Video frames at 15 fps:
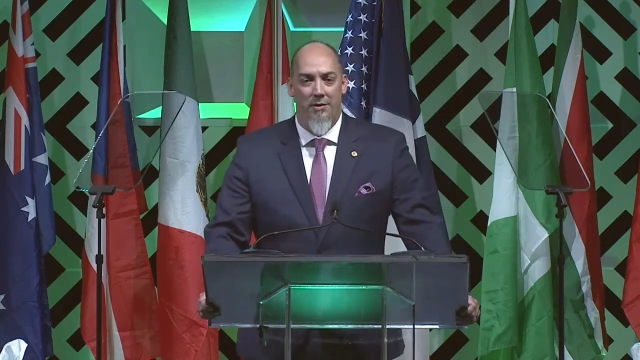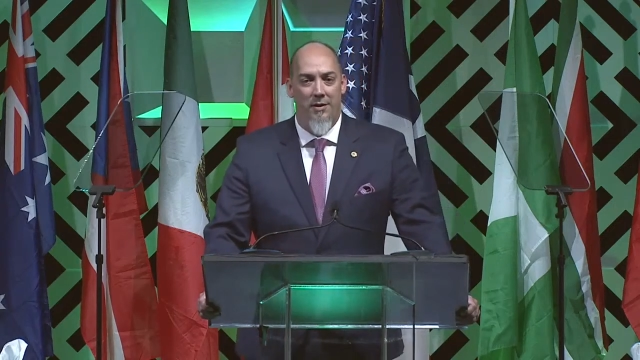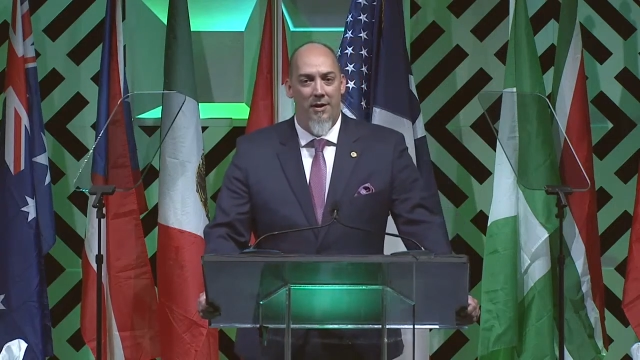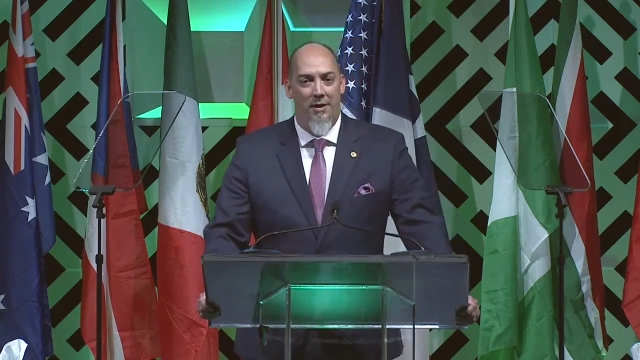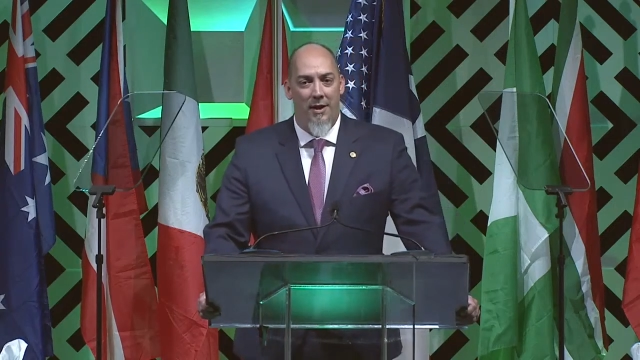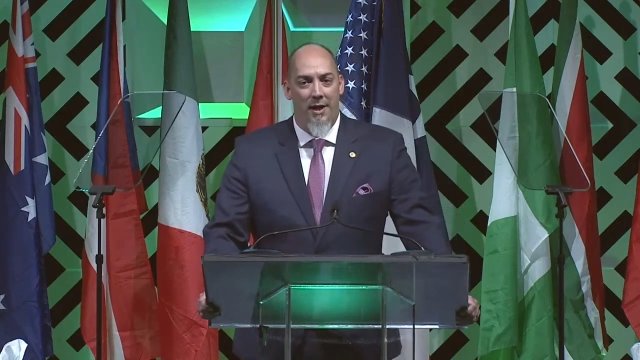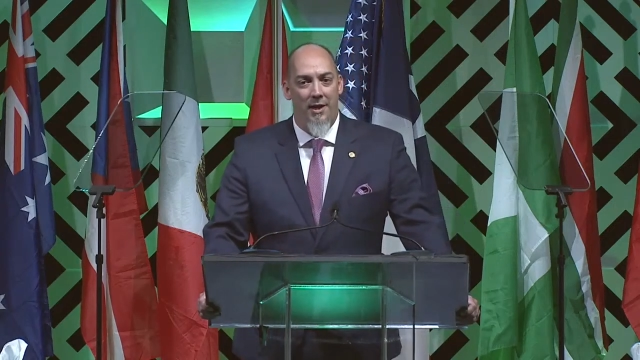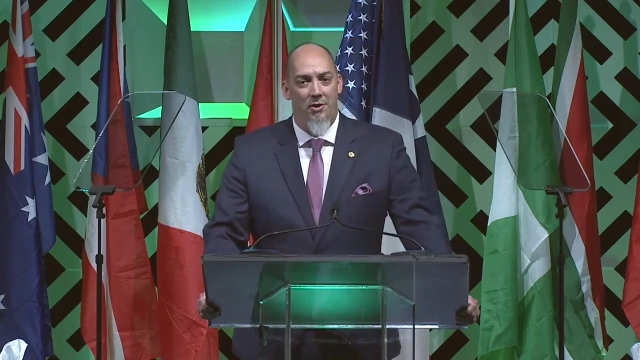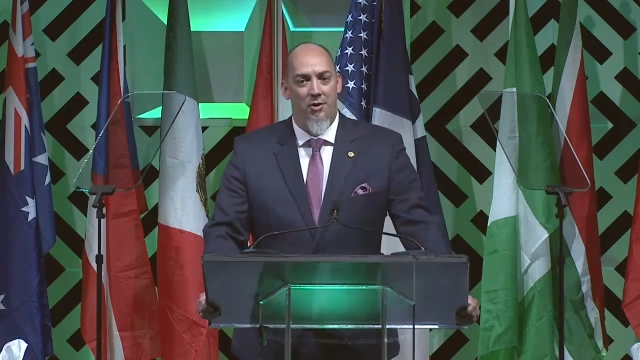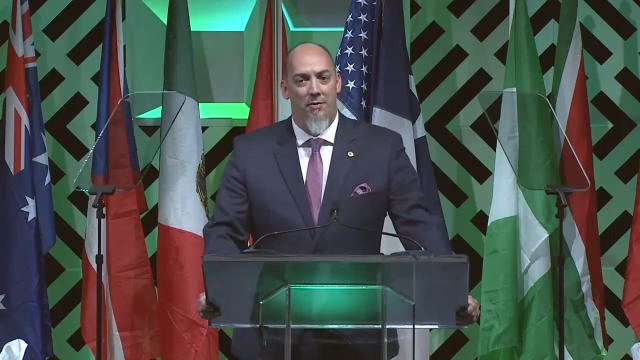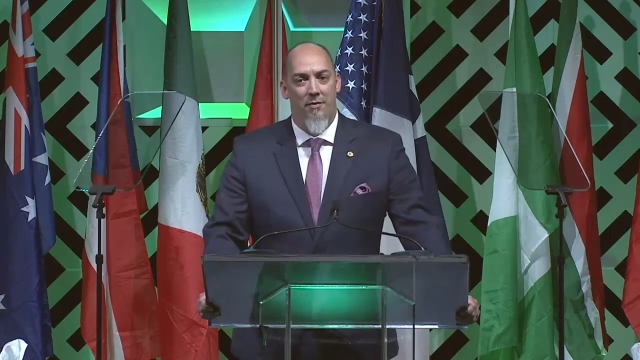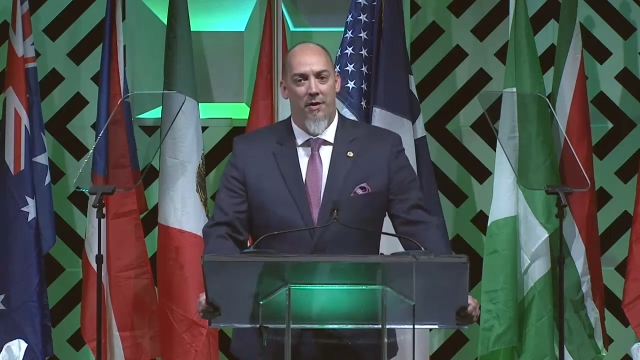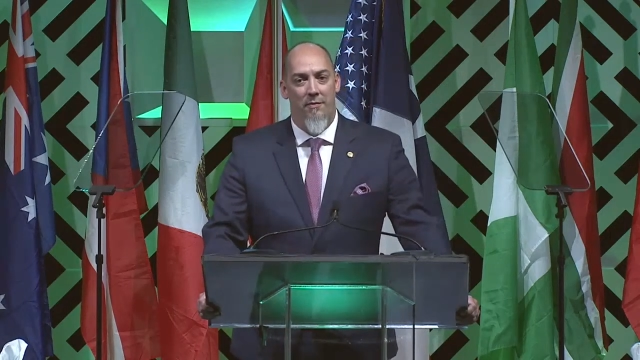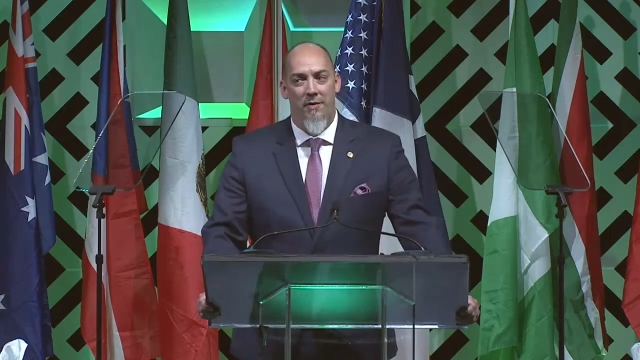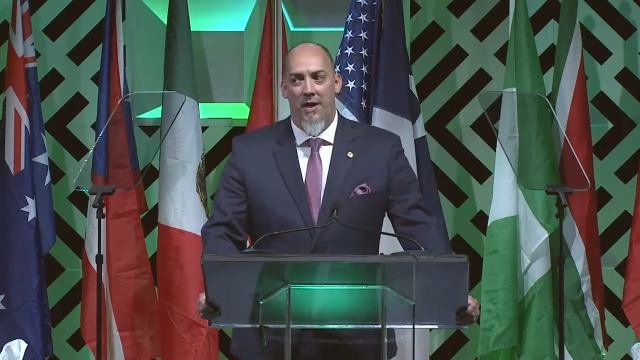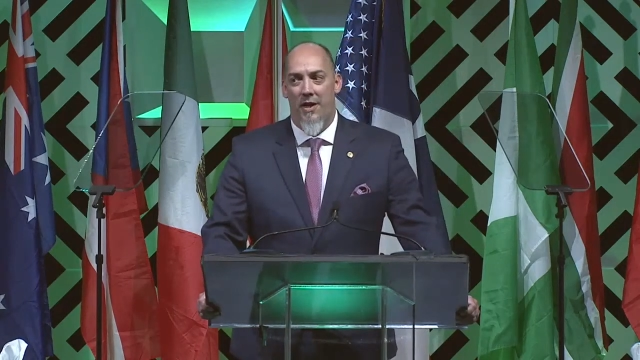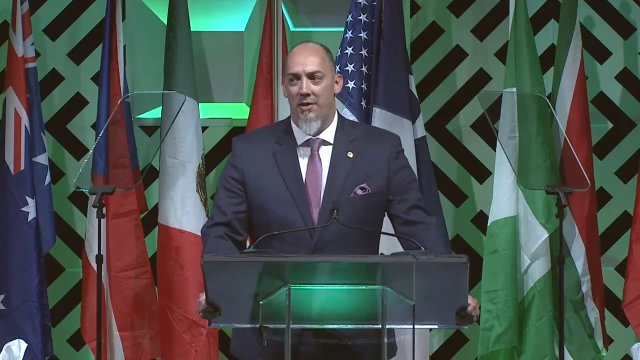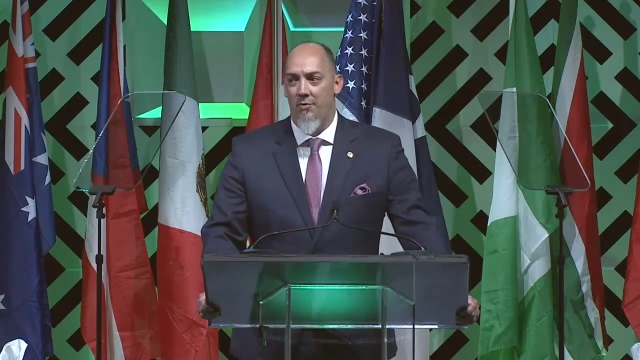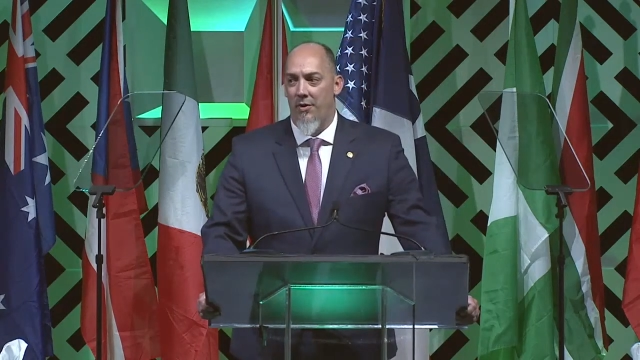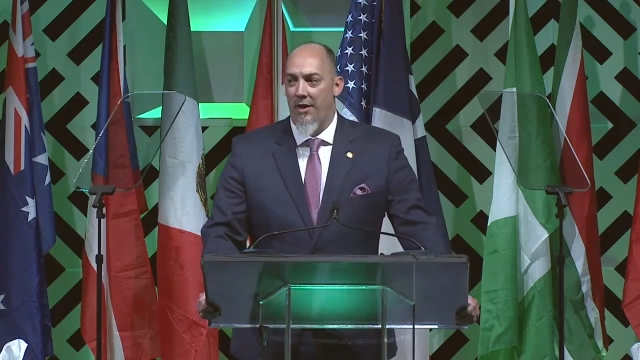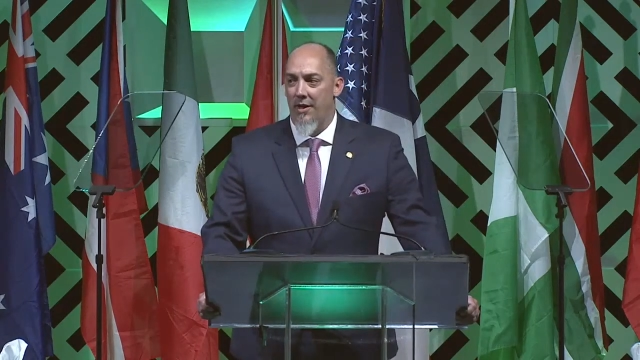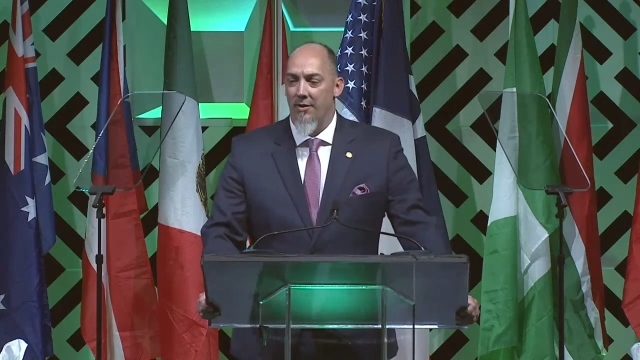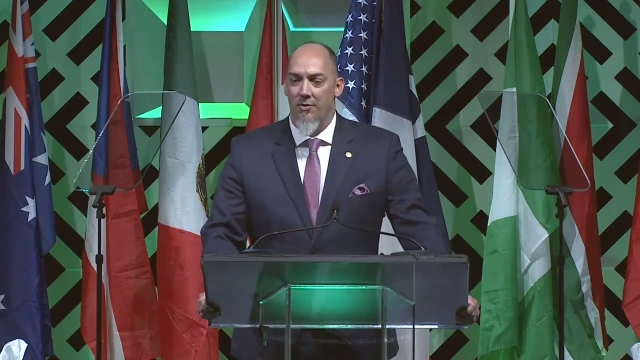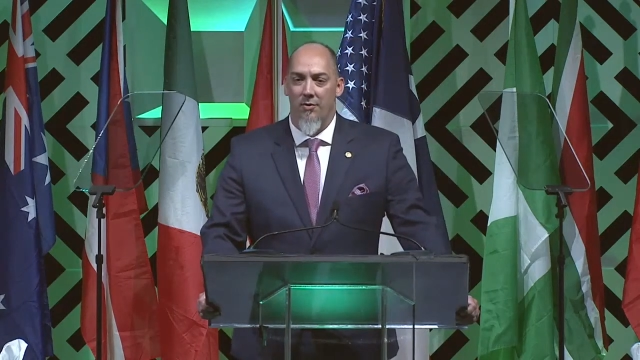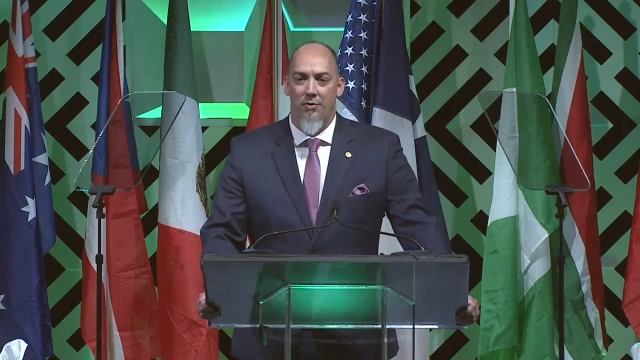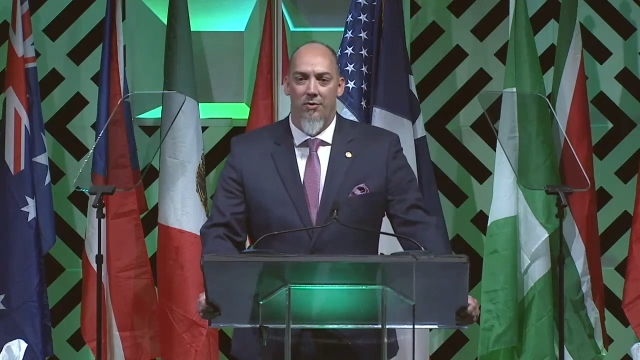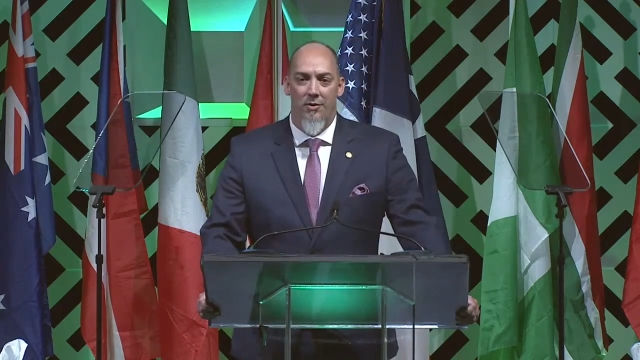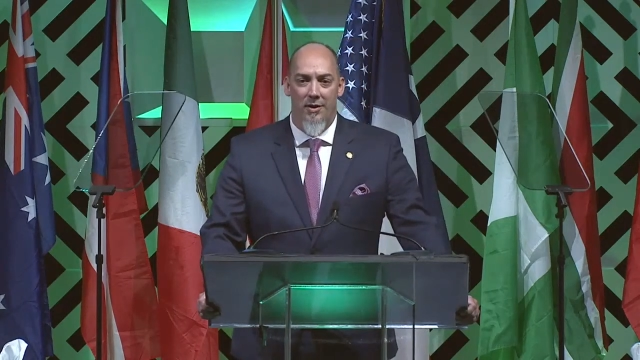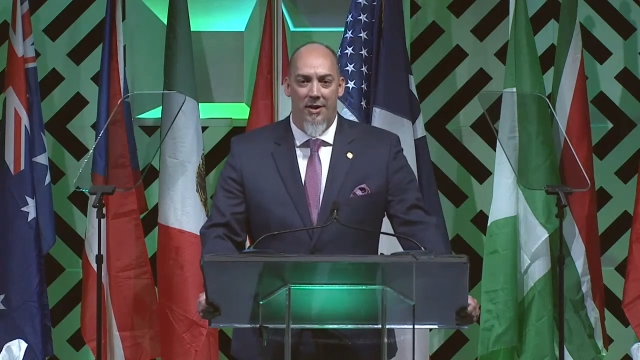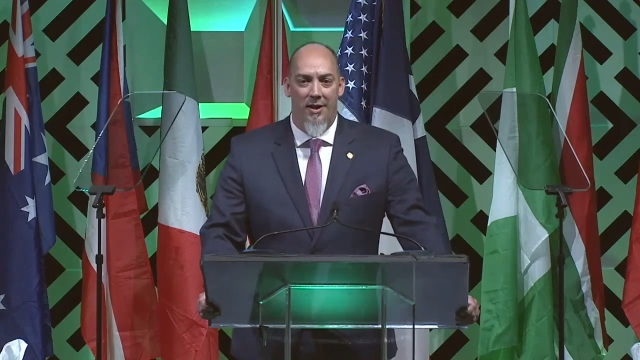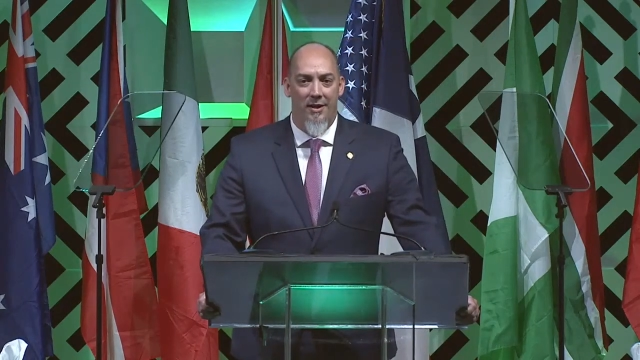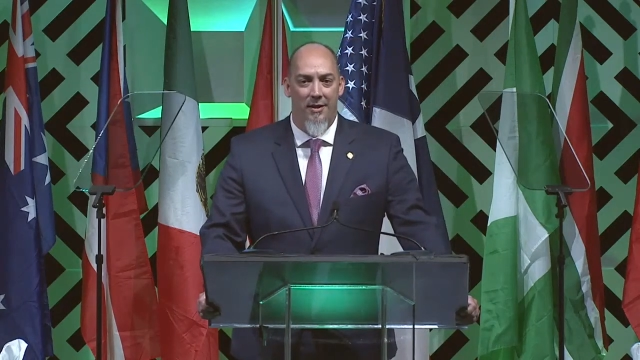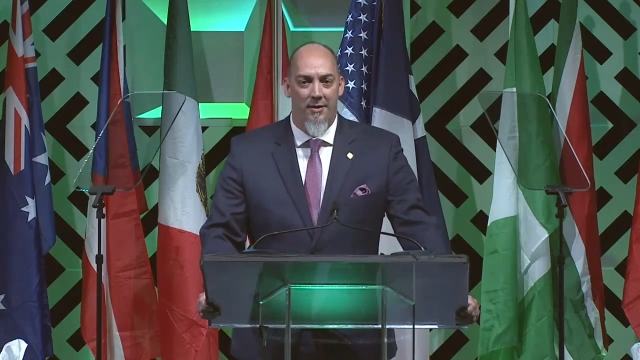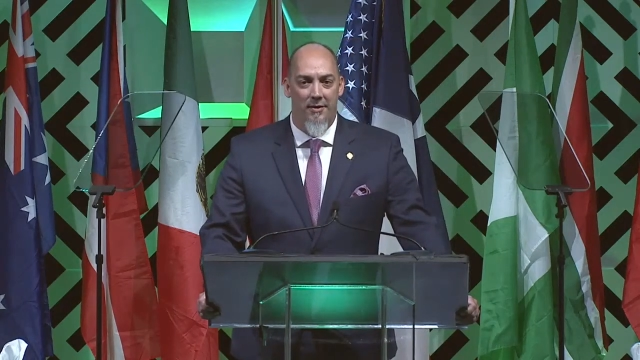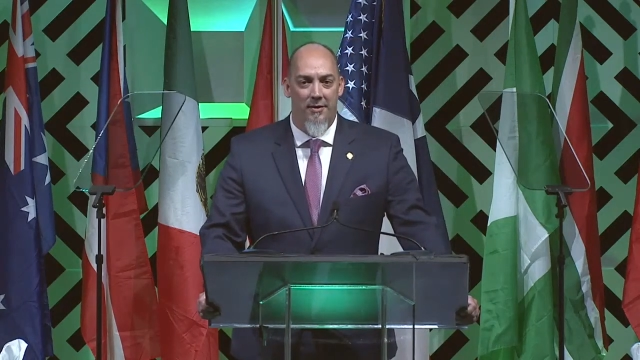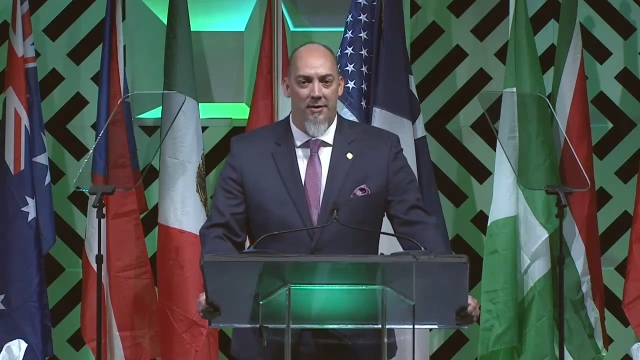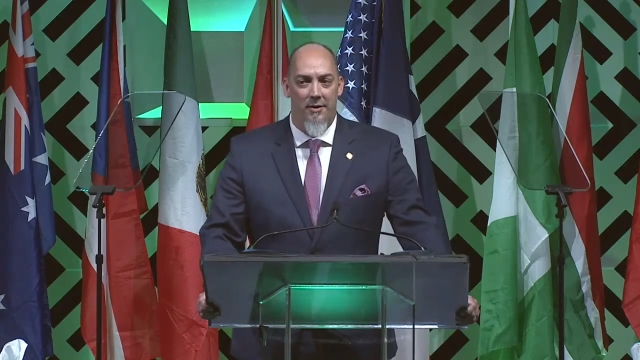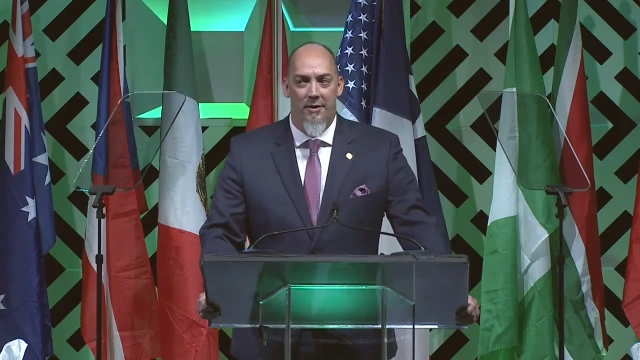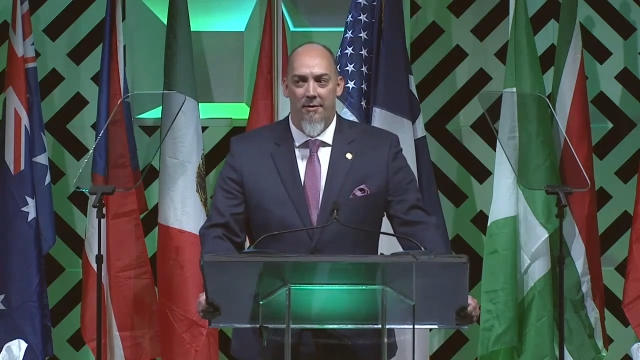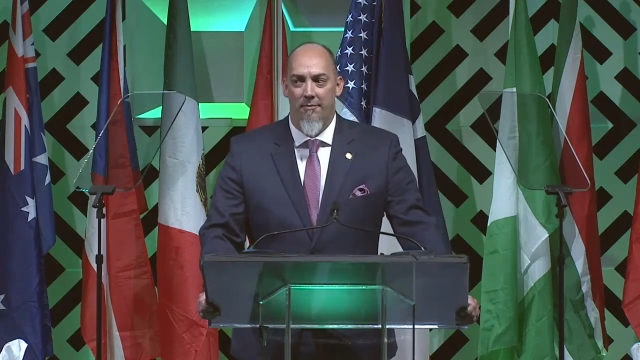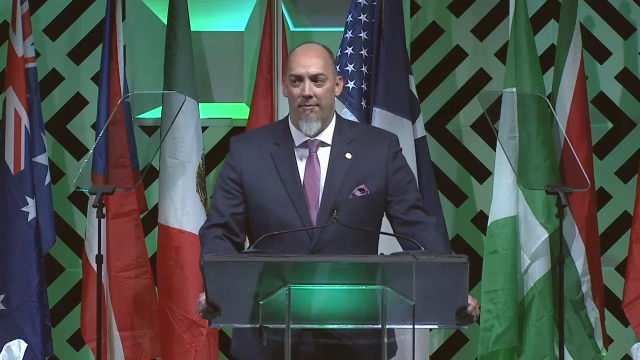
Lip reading: and engager of the Advisory Council to the IEC.